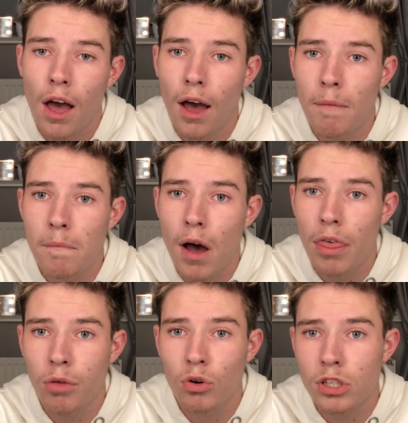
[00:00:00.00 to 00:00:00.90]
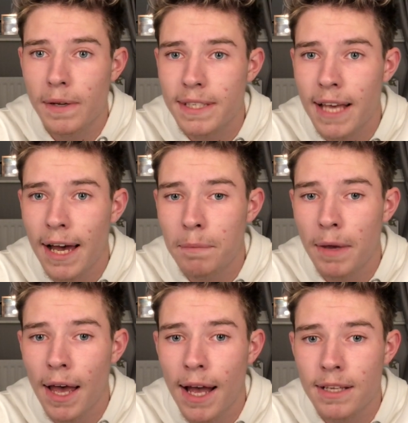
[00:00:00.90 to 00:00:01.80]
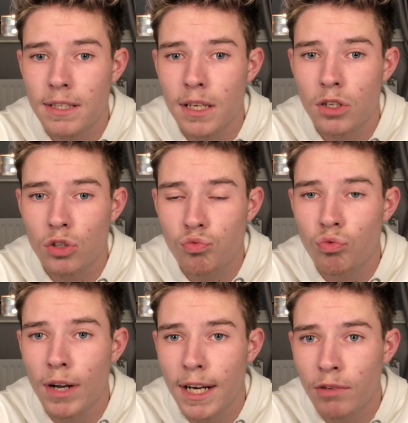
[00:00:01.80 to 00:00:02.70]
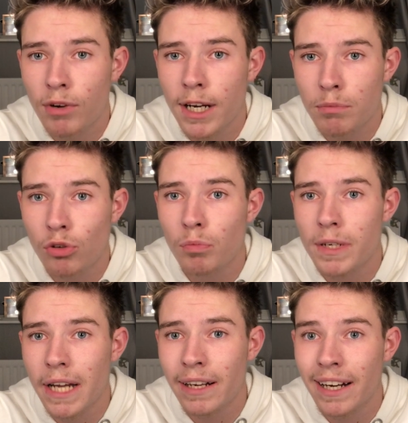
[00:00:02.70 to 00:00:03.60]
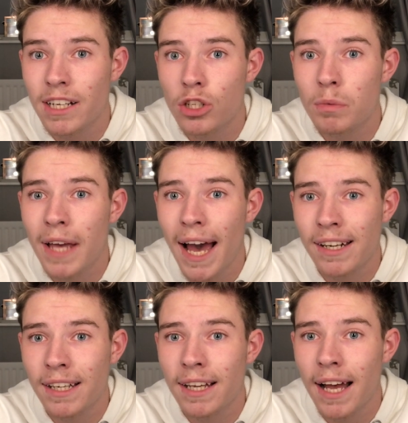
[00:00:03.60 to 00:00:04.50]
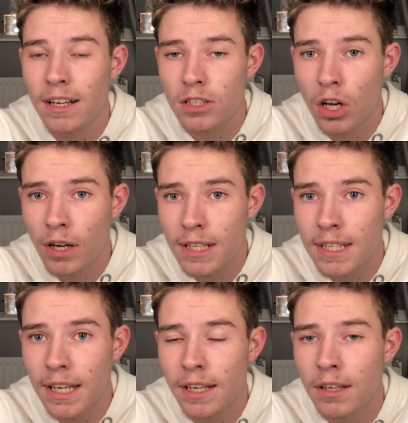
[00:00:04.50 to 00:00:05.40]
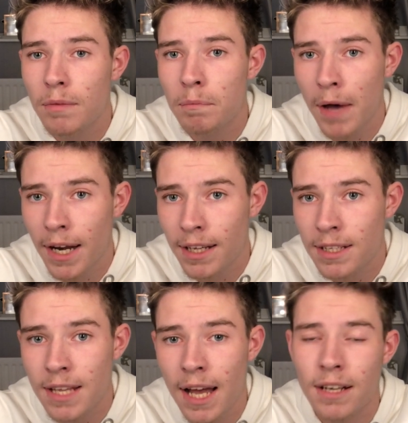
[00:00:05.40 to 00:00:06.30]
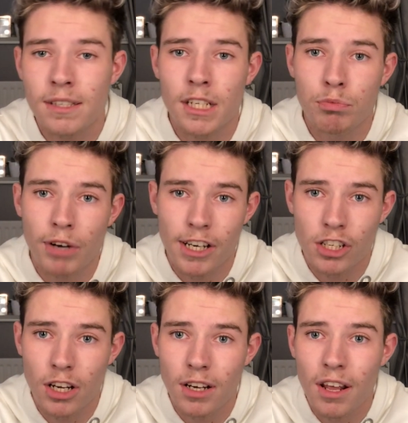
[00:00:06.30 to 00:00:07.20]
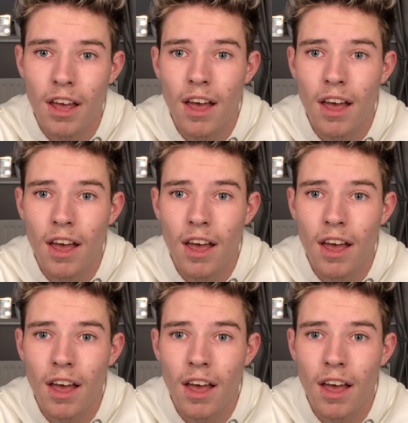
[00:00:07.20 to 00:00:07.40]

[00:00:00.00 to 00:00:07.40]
I thought to escape it, as it just really, really brought me down, and I ended up gaining anxiety, panic attacks, depression,